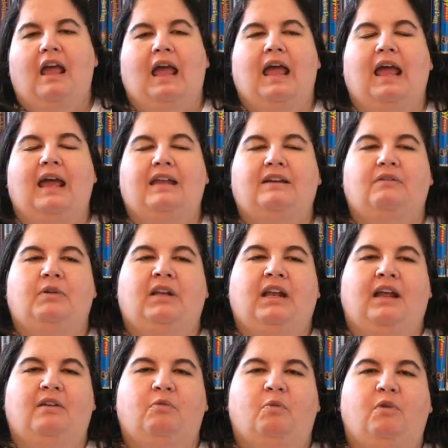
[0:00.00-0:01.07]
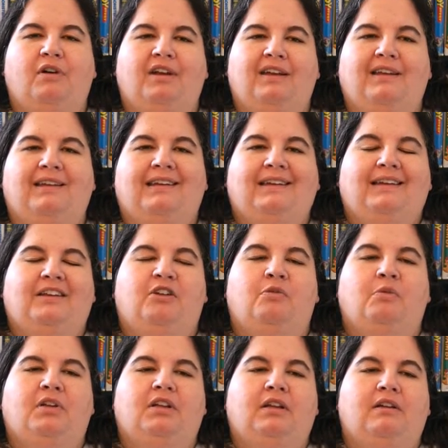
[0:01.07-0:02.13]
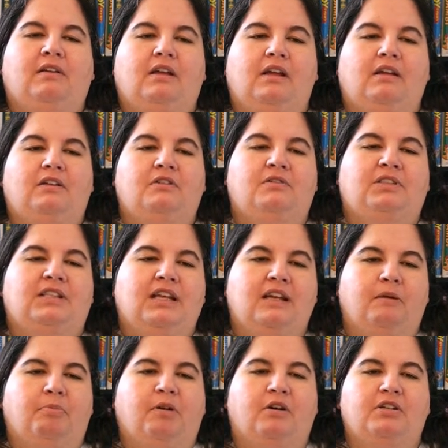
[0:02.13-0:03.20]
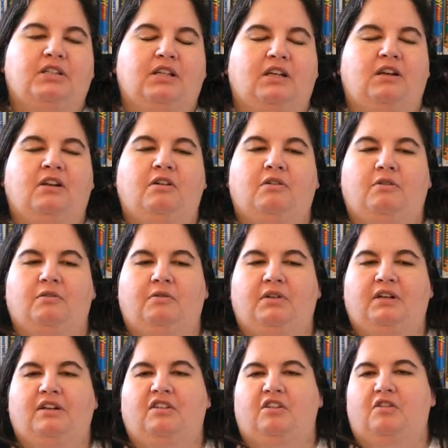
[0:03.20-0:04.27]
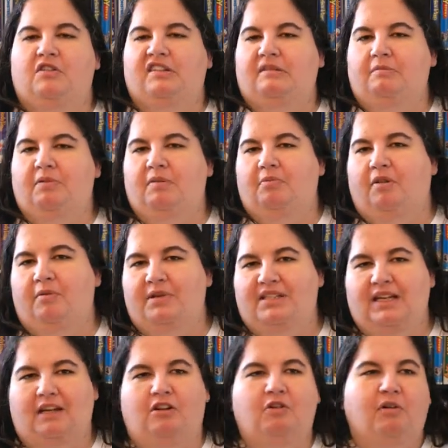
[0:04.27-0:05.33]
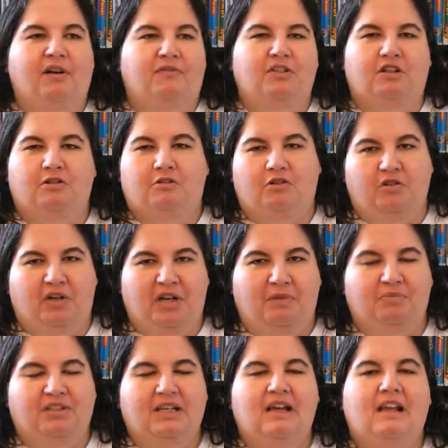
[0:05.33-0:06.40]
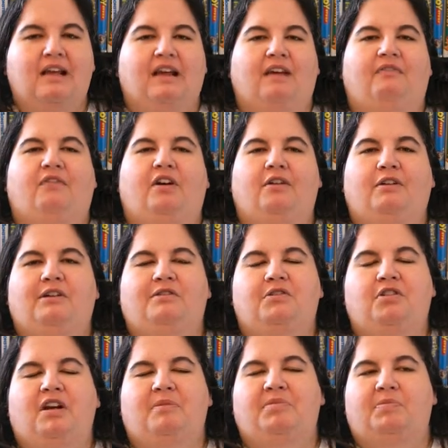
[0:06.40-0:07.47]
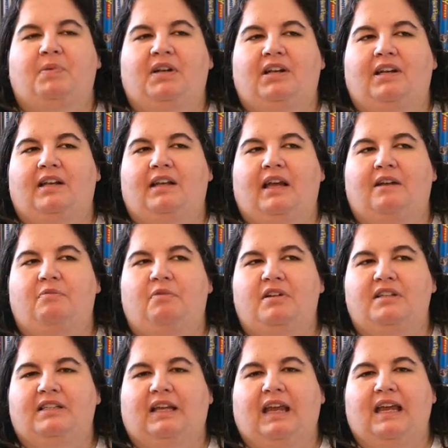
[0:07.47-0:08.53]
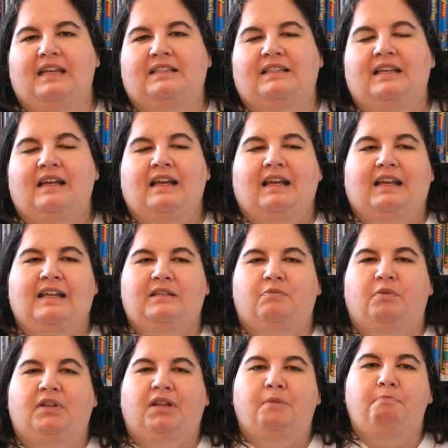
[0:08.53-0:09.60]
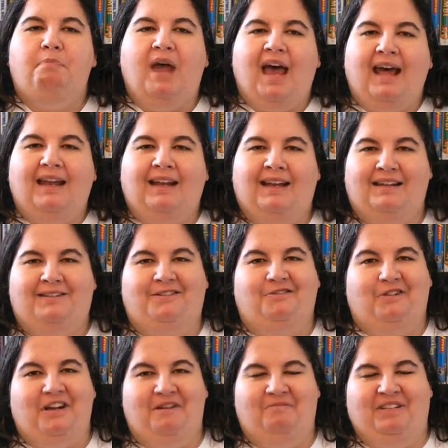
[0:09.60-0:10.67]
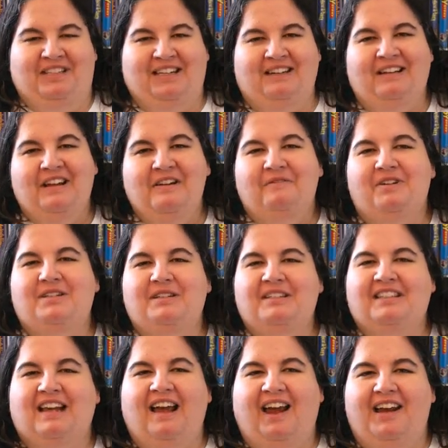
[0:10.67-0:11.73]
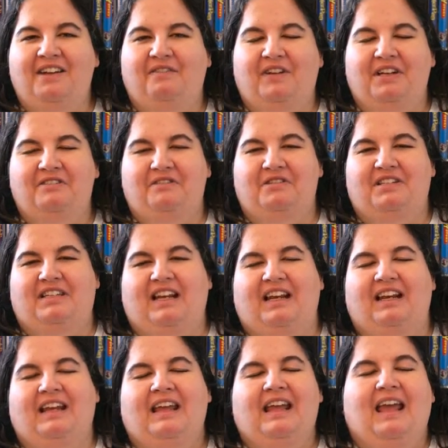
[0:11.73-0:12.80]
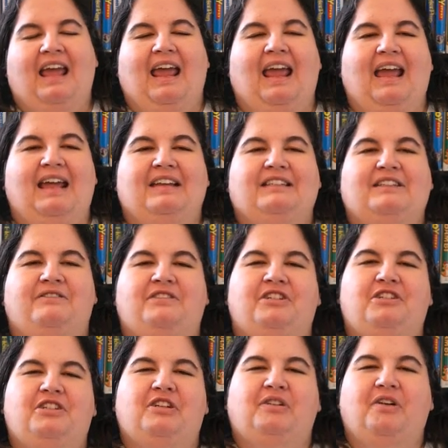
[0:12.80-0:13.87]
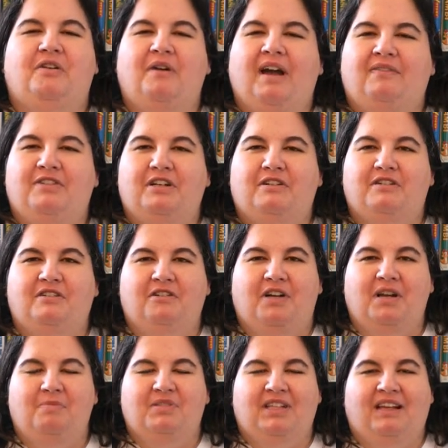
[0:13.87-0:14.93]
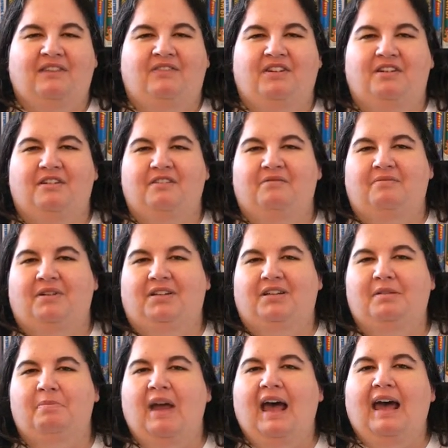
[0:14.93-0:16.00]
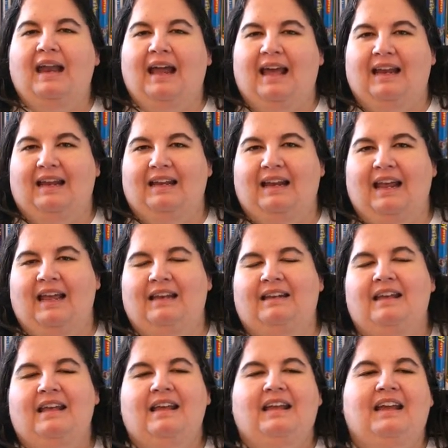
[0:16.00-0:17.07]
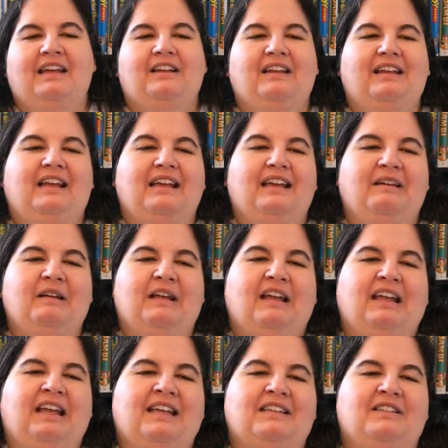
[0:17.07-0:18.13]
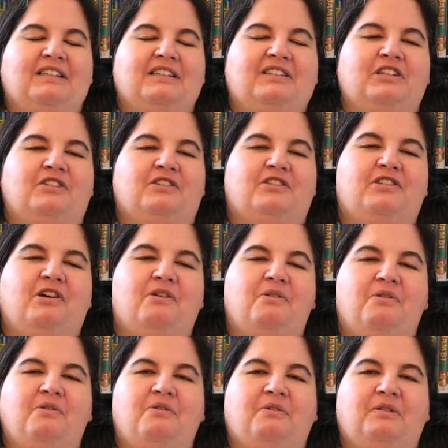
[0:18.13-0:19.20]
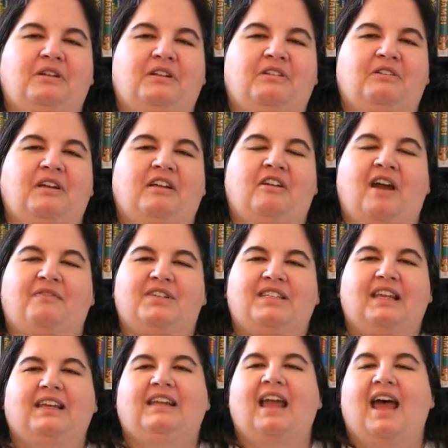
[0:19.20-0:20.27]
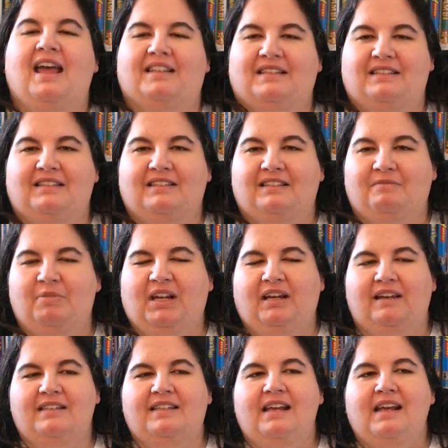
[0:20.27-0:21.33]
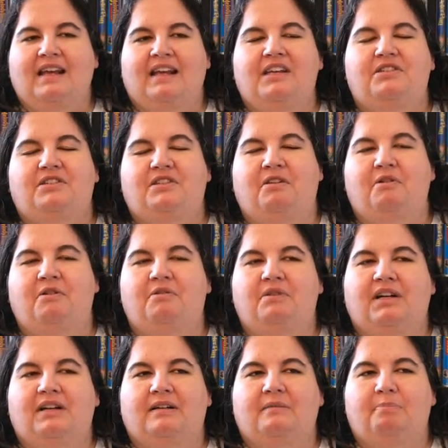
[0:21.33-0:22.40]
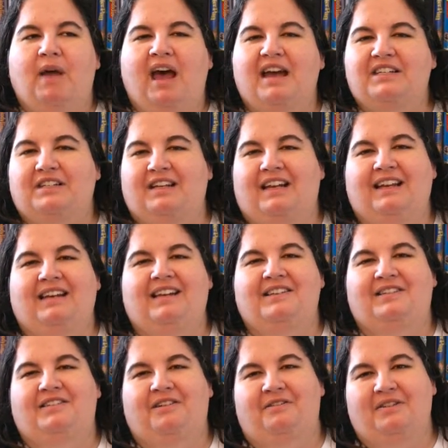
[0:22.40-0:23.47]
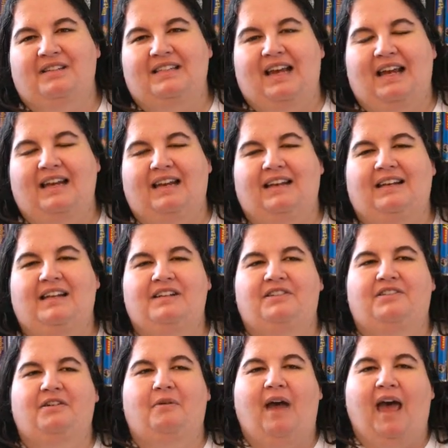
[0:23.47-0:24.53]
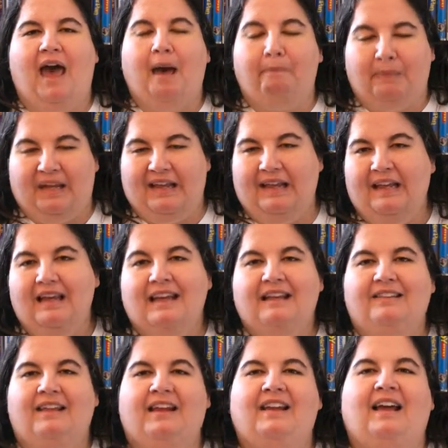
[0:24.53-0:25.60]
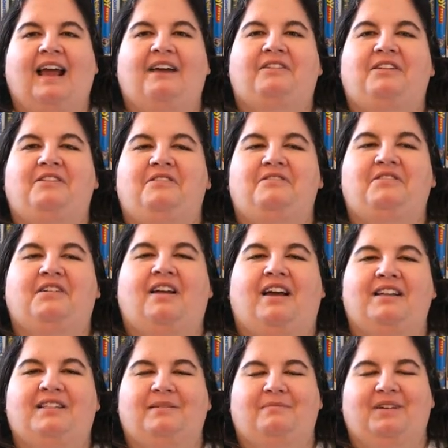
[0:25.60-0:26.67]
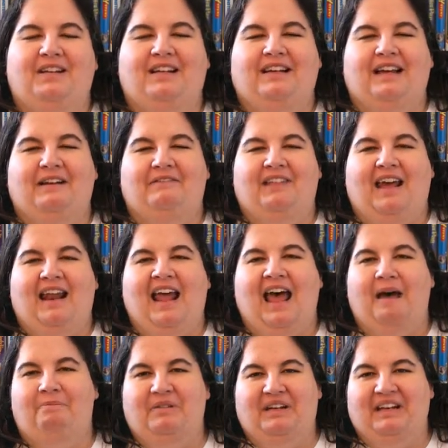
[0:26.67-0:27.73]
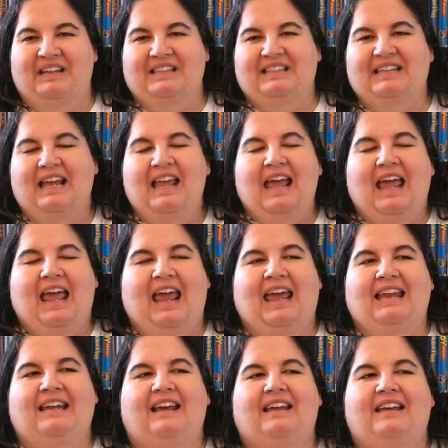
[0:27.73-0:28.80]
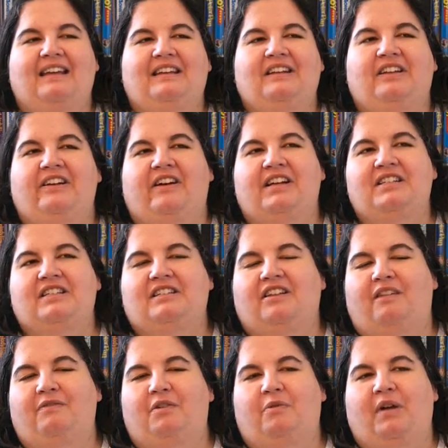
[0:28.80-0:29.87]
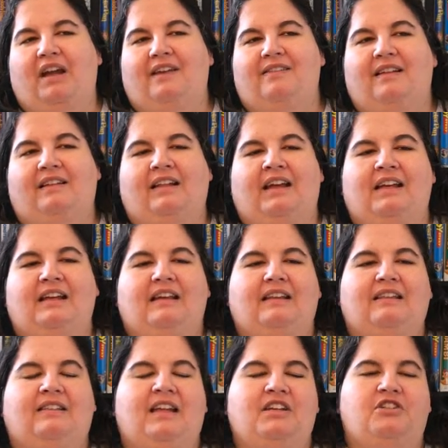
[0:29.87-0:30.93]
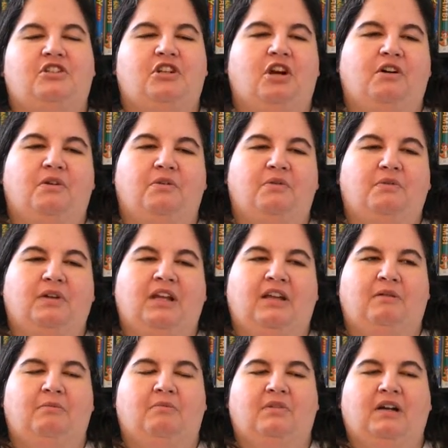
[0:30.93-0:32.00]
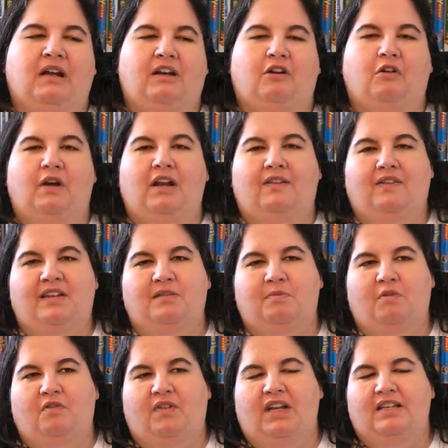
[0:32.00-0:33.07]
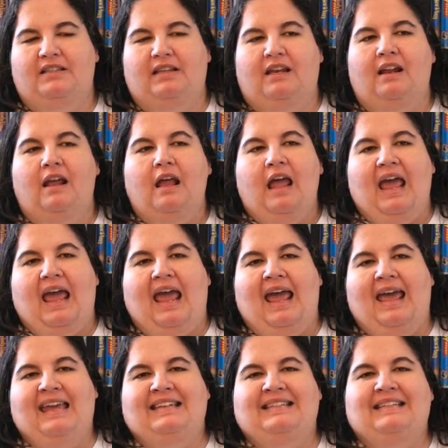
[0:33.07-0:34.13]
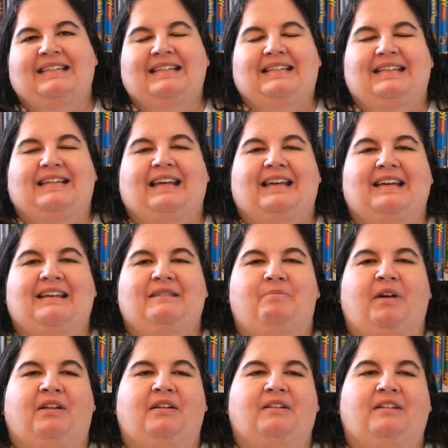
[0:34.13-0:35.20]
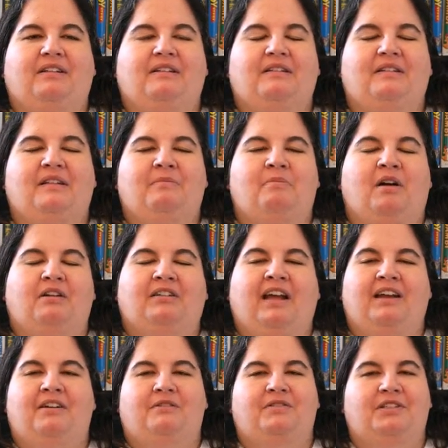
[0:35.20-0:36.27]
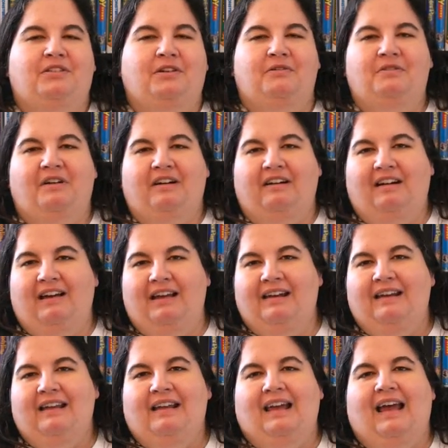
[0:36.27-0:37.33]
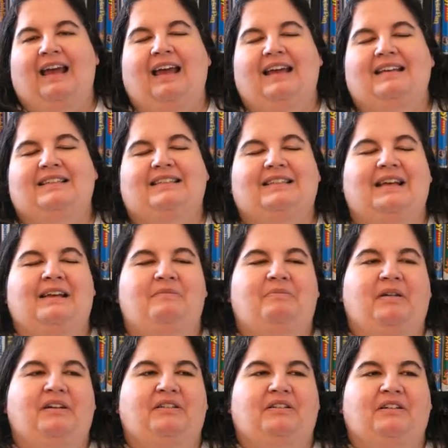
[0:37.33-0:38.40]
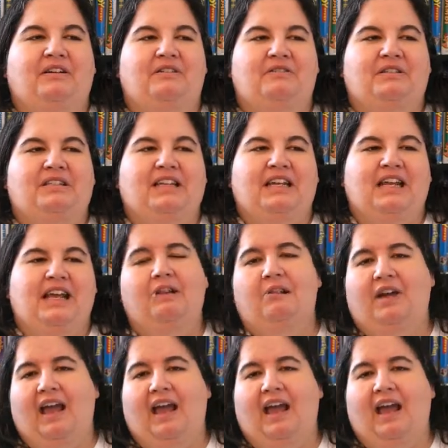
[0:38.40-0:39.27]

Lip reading: And in Ed Wood, you see a person who, people always say, go after your dreams, follow your dreams. But in Ed Wood's case, he's really bad at his dreams, which is kind of interesting. And so should you go after your dreams if you're really bad at it? And he's just so, you have to say yes, because he's so passionate and he's so excited and he's so happy that how can you deny somebody kind of that happiness? And I just love the way that like they show him kind of creating these movies, and Bela and Martin Landau is so good as Bela Lugosi.